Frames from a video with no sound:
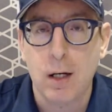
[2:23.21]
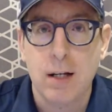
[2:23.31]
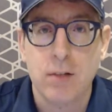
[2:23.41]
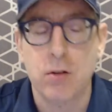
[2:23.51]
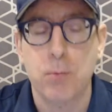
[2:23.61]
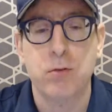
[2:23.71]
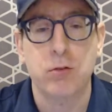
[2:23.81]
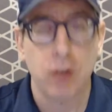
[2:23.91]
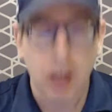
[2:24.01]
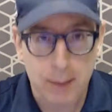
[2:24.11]

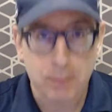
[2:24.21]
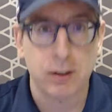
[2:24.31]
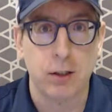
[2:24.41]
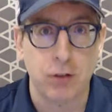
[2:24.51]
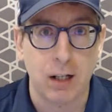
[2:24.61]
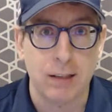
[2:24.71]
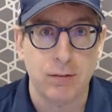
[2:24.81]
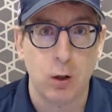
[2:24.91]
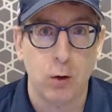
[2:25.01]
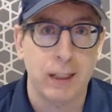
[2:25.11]
subscribe to the channel if you
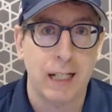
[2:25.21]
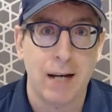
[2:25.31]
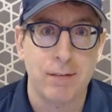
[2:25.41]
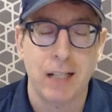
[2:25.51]
already haven't,